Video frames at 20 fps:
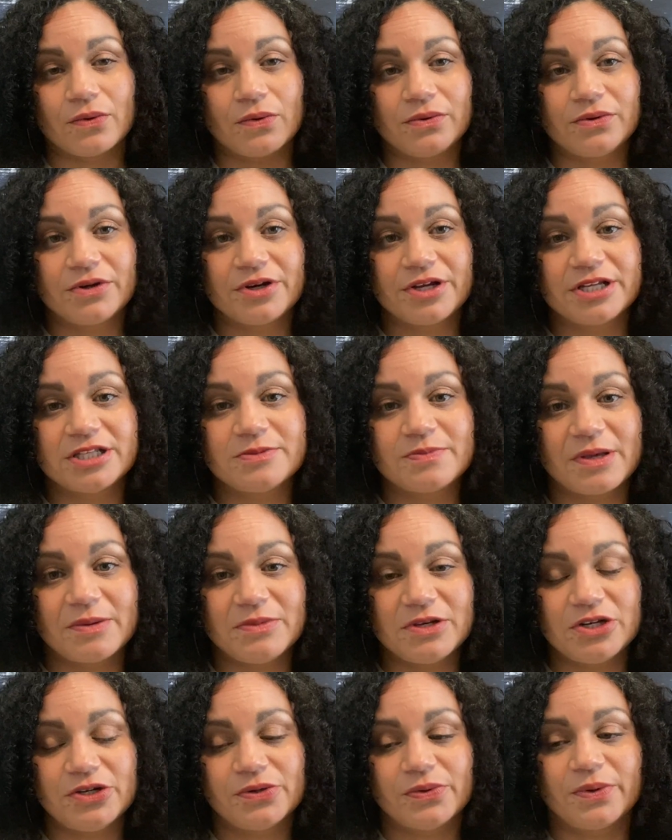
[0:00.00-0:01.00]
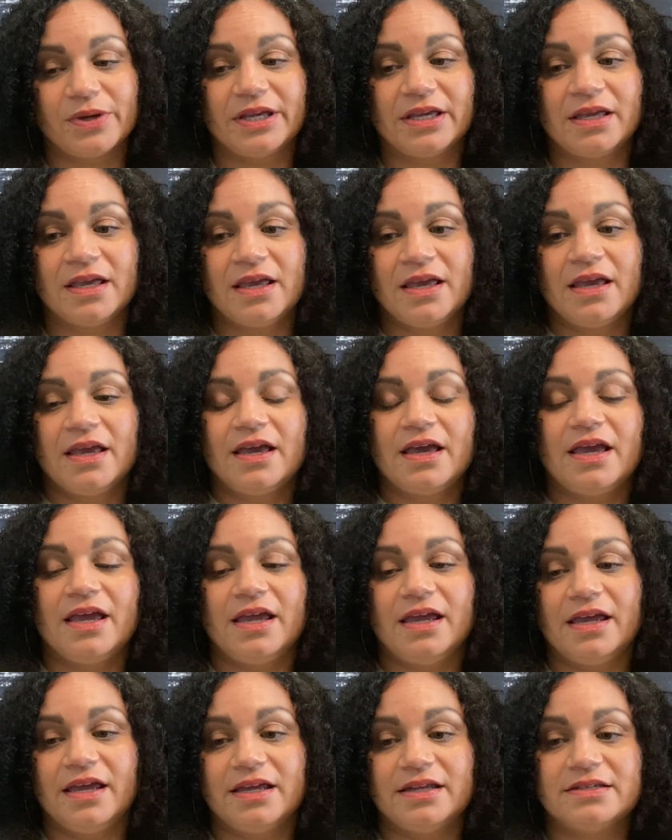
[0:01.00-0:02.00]
older kids may be doing,
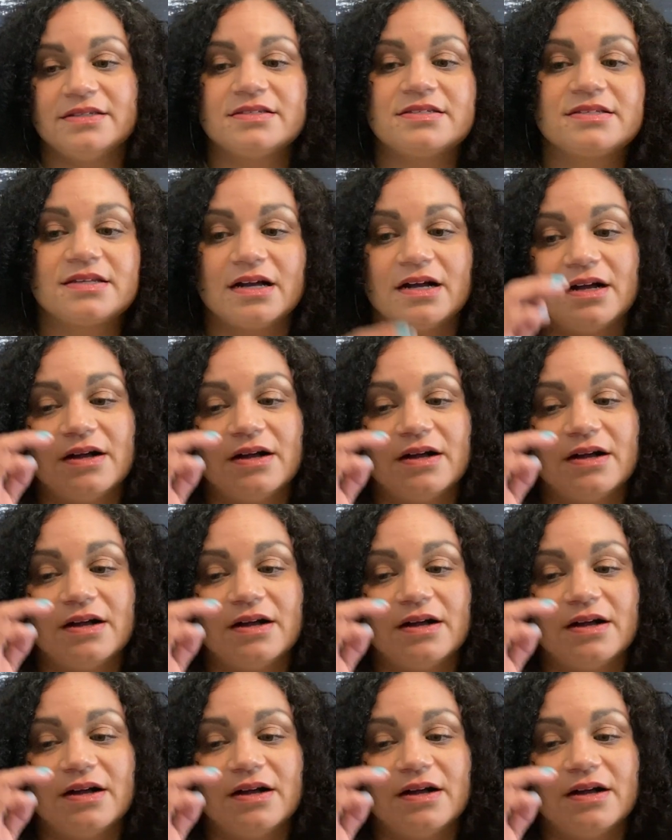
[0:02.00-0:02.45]
and